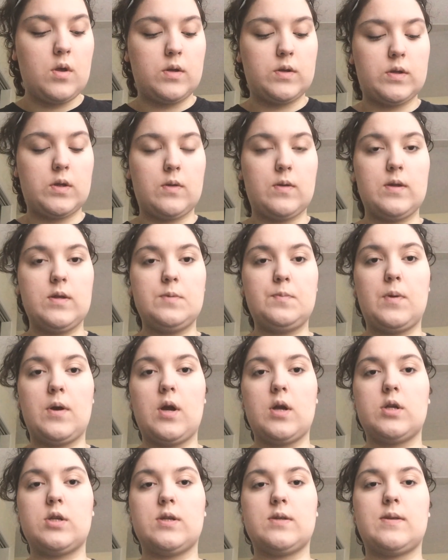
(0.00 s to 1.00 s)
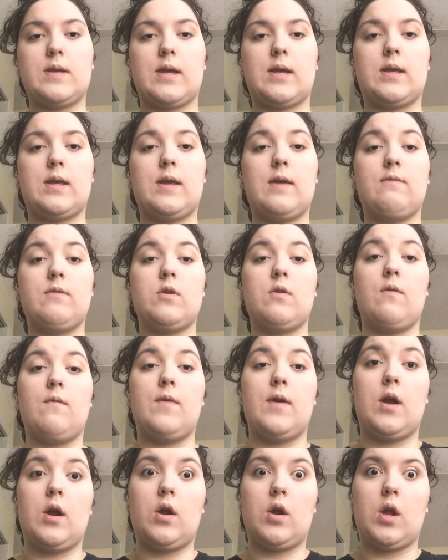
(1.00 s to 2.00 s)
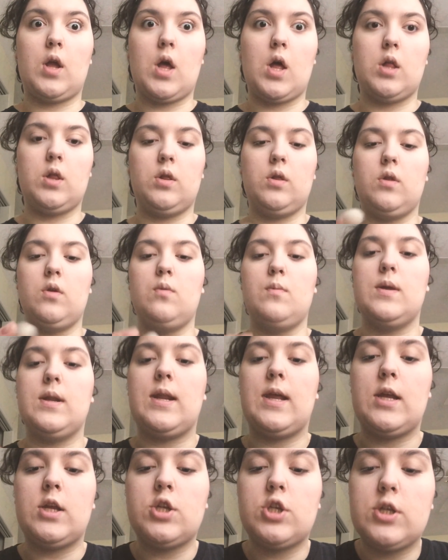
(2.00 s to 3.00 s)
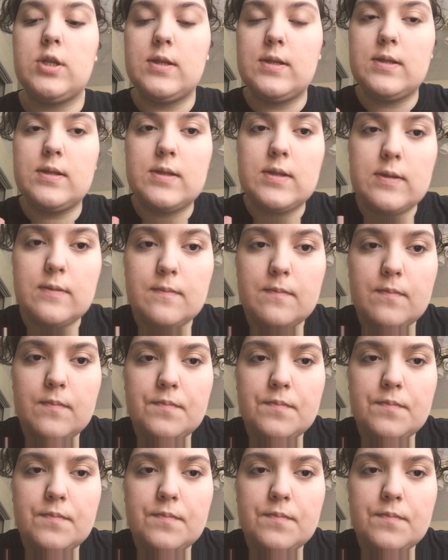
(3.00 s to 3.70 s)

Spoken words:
So this part just like gives you very illuminations.